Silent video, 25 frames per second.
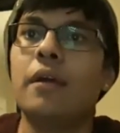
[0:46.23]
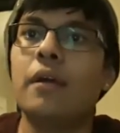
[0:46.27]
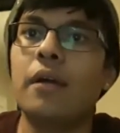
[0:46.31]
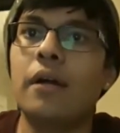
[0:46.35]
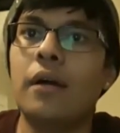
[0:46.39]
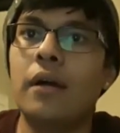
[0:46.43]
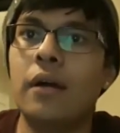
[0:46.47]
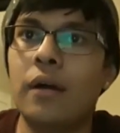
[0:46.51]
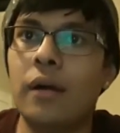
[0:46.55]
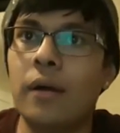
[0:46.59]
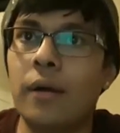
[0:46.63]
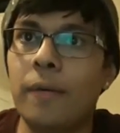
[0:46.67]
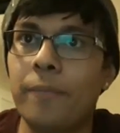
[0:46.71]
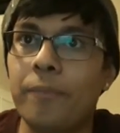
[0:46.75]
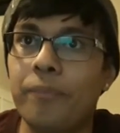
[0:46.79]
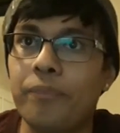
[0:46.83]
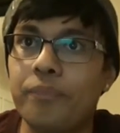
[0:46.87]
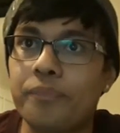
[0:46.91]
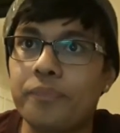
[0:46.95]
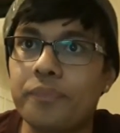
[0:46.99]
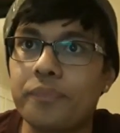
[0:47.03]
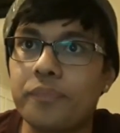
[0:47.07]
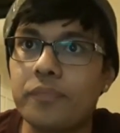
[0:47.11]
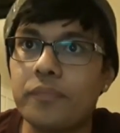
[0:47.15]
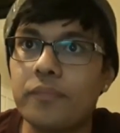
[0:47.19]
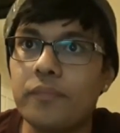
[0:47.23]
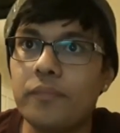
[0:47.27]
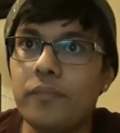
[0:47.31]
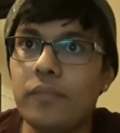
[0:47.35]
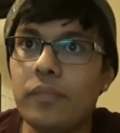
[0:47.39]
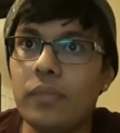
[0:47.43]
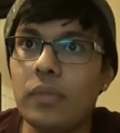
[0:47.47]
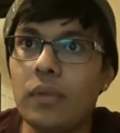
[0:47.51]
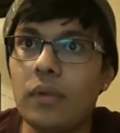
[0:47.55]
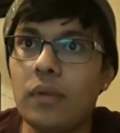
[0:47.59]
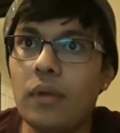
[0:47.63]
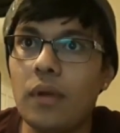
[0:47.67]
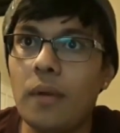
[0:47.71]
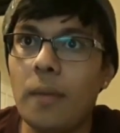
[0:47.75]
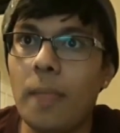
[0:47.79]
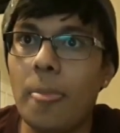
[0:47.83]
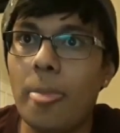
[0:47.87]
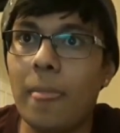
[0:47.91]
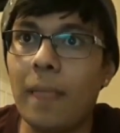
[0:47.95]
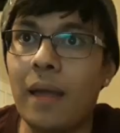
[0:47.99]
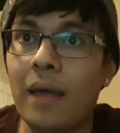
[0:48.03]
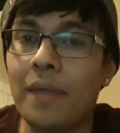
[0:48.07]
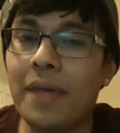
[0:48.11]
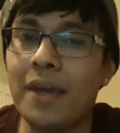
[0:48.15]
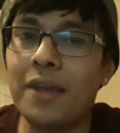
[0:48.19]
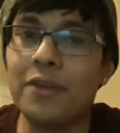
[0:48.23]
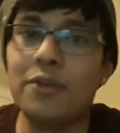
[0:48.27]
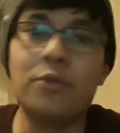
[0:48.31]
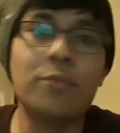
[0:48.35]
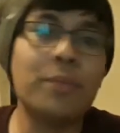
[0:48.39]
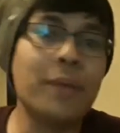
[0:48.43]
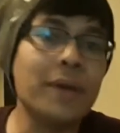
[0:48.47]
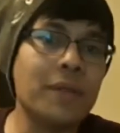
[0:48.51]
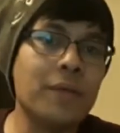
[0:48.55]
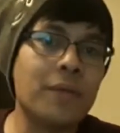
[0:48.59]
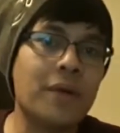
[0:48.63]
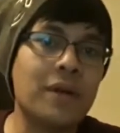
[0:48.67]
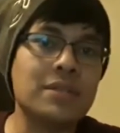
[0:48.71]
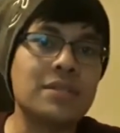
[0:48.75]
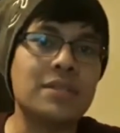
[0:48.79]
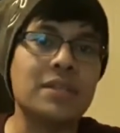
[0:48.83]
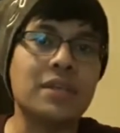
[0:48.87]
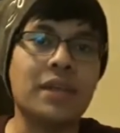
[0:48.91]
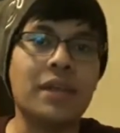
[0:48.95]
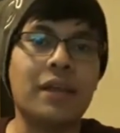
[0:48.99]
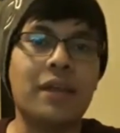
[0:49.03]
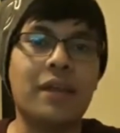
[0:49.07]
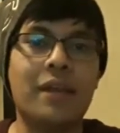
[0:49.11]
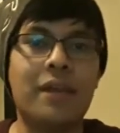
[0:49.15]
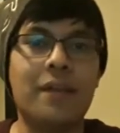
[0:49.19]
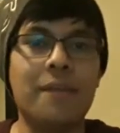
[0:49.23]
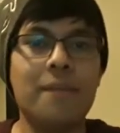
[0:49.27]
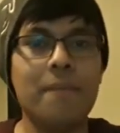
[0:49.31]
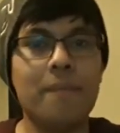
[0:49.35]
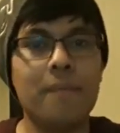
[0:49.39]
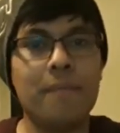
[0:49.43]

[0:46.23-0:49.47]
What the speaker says: And then you play the wrong sticking here.